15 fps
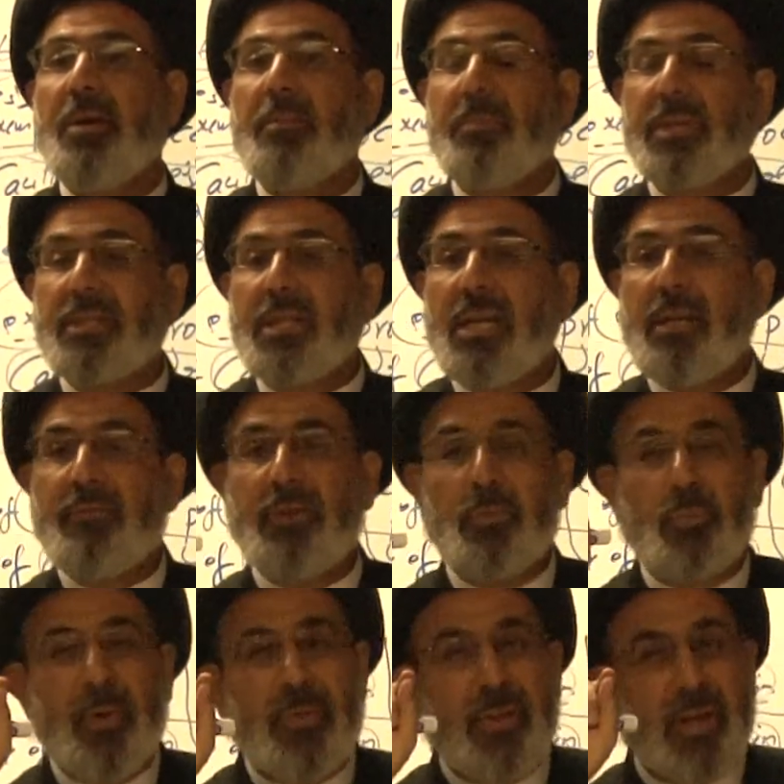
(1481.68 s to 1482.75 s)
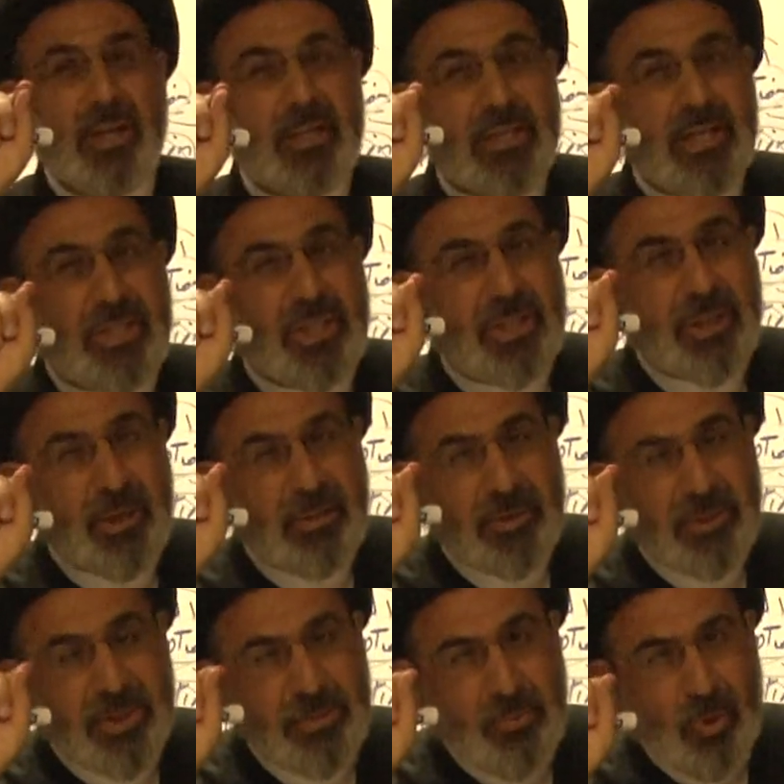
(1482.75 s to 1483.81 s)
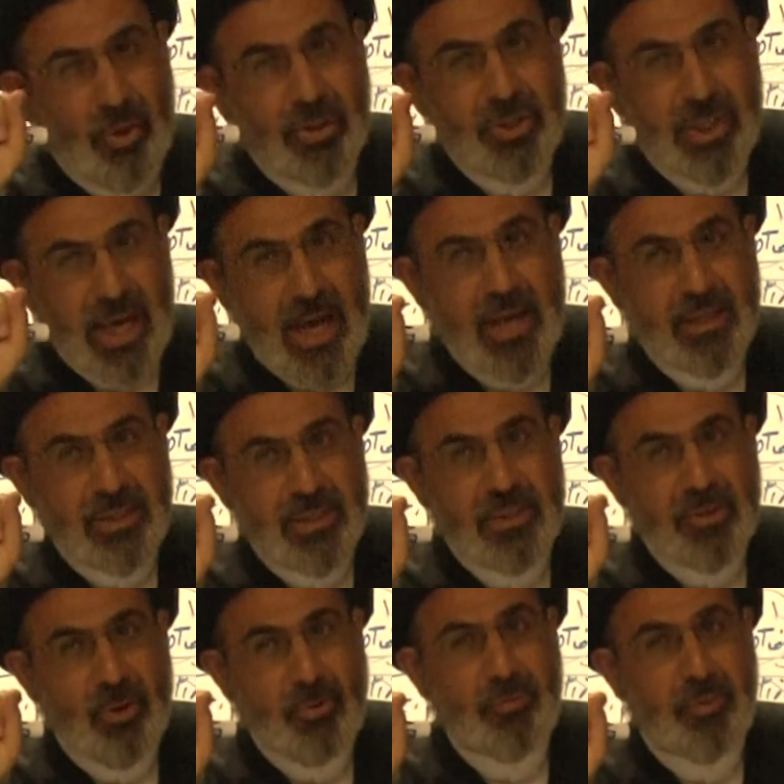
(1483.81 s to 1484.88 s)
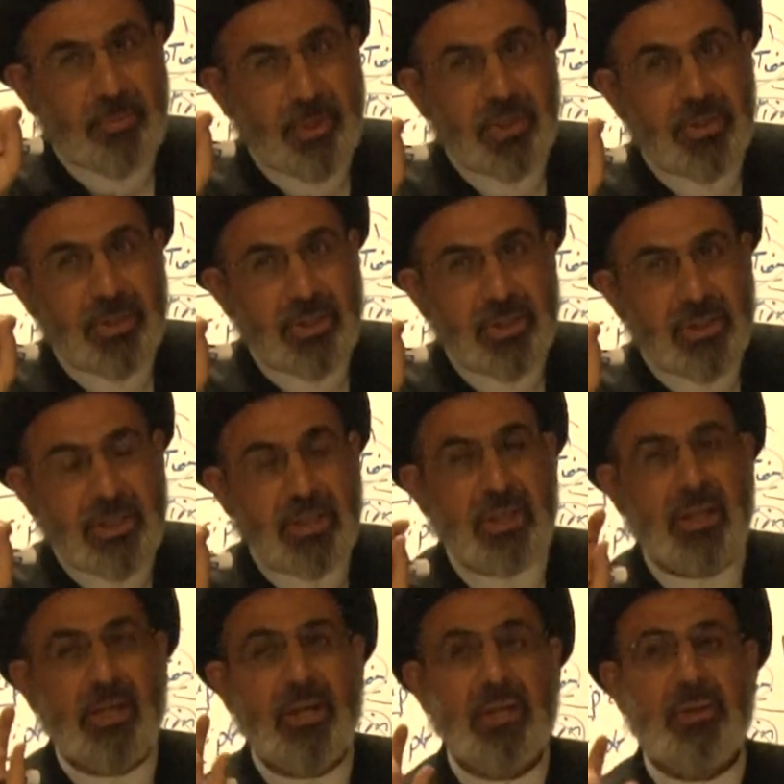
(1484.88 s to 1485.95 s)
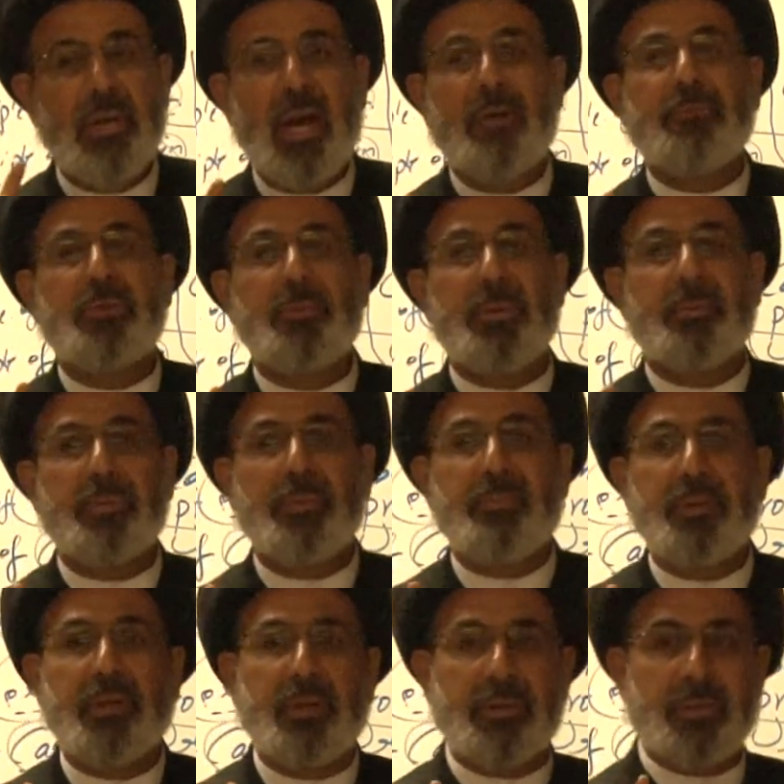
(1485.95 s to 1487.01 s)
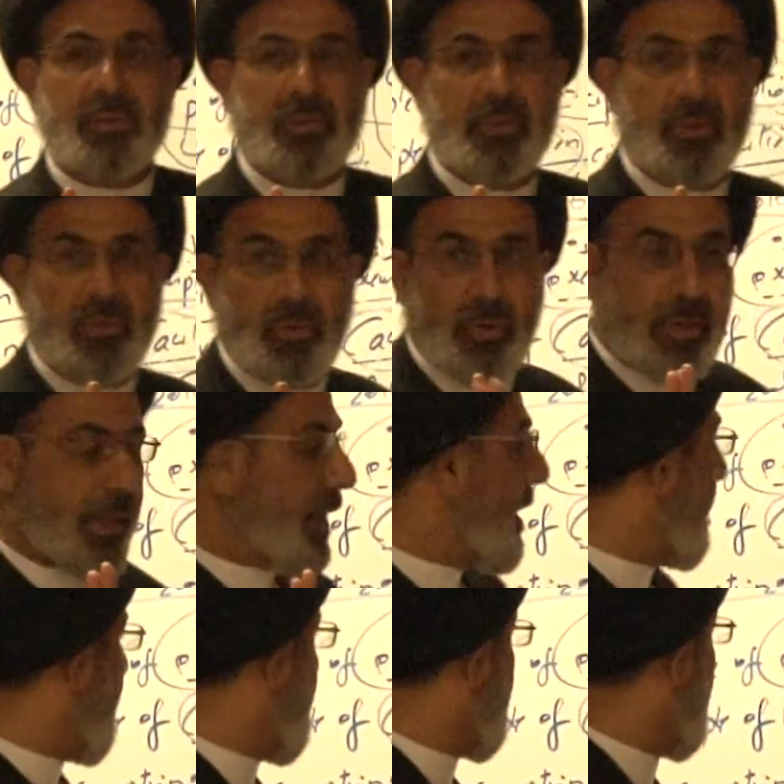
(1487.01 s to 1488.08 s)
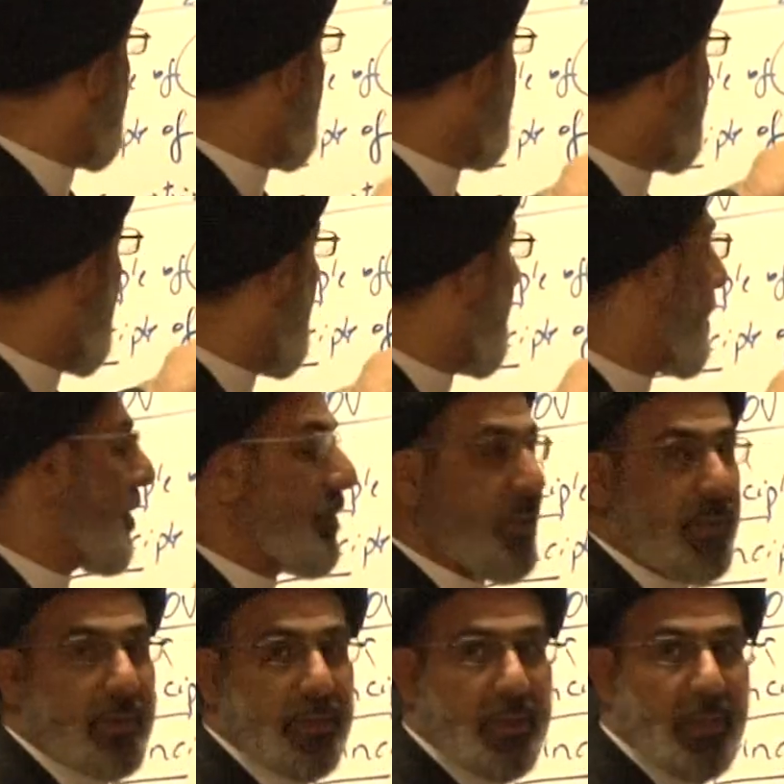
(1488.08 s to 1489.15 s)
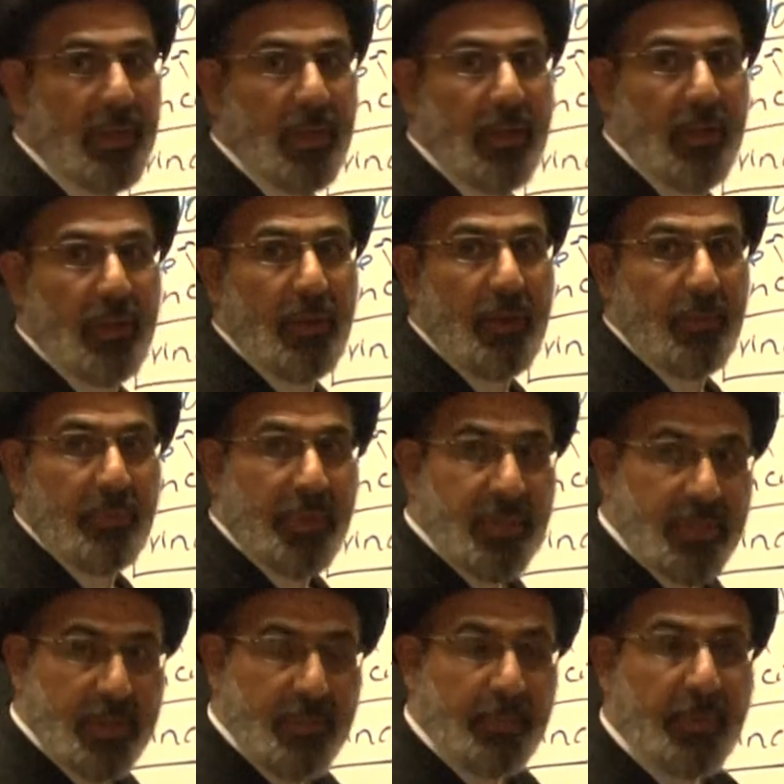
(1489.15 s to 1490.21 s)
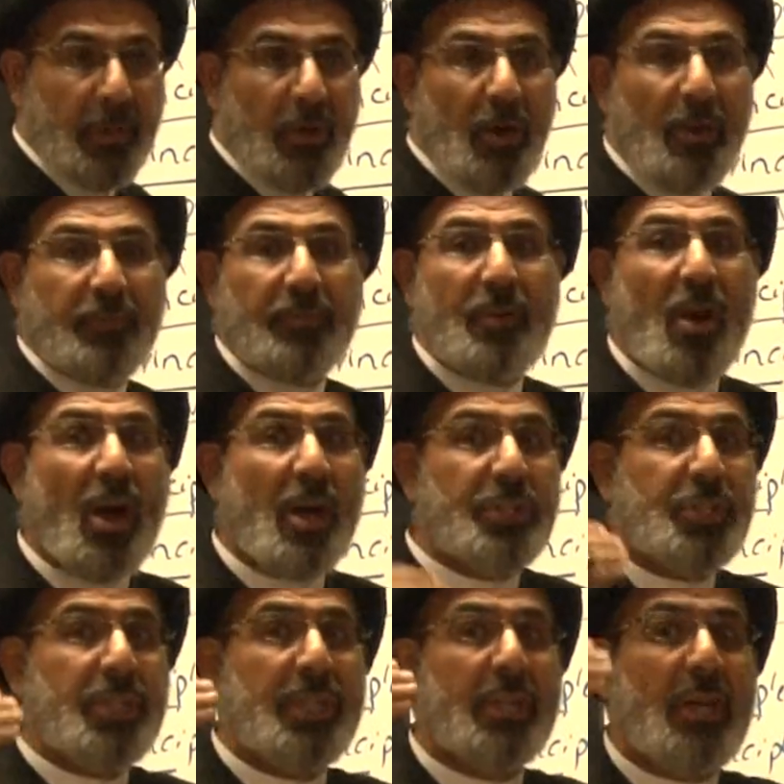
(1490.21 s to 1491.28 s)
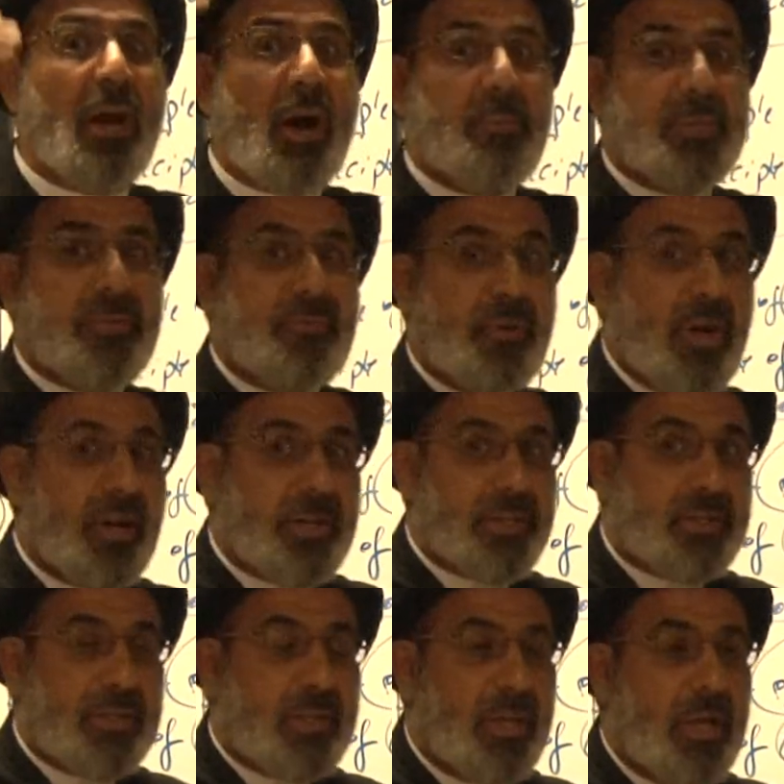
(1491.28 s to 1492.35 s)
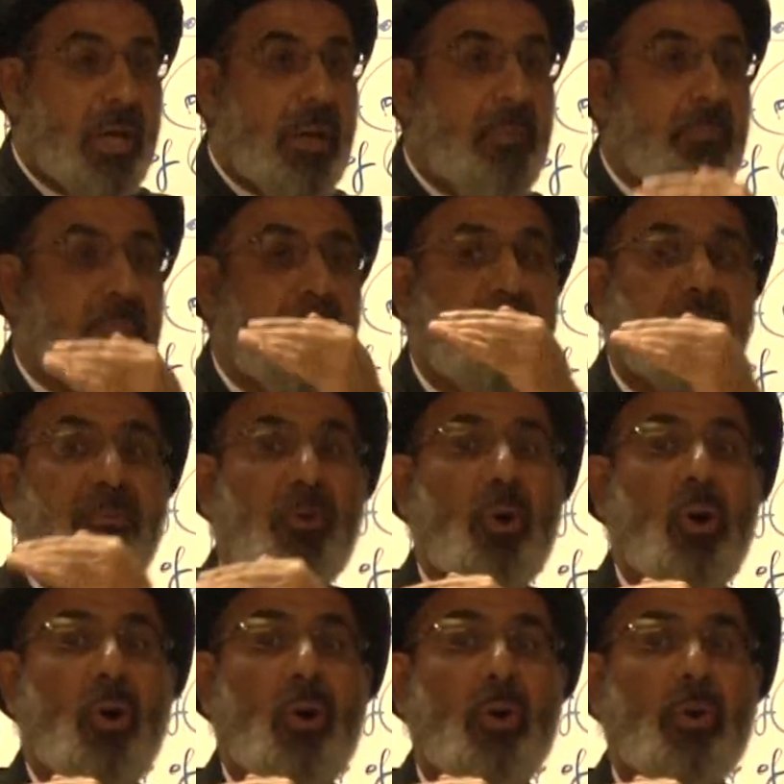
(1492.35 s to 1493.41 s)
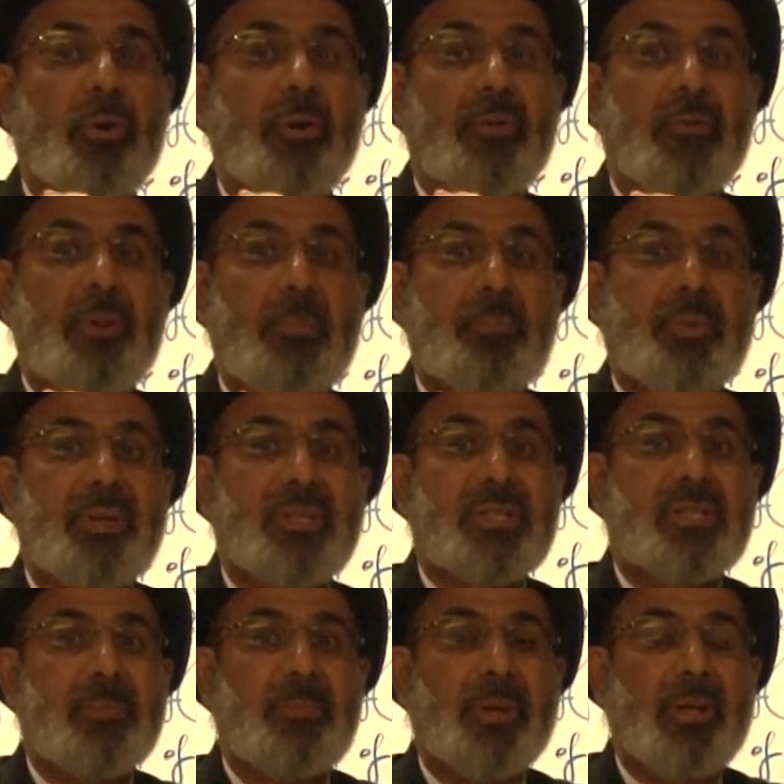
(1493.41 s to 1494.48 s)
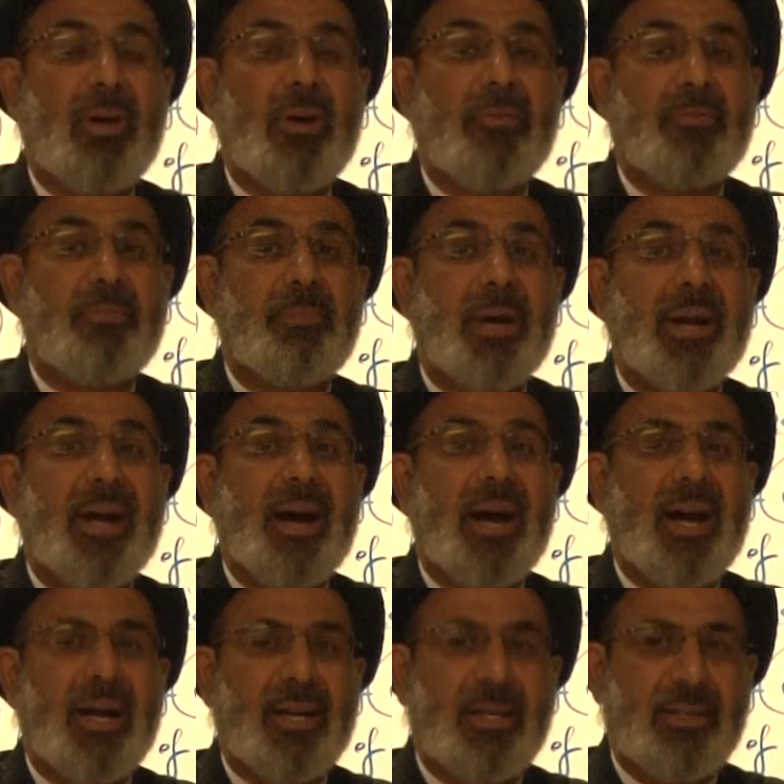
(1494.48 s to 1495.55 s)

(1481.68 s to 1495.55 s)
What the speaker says: But even when there is a small chance of emergency, you have to be prepared. Okay? This is his argument. Principle of caution comes first before the principle of bara'ah.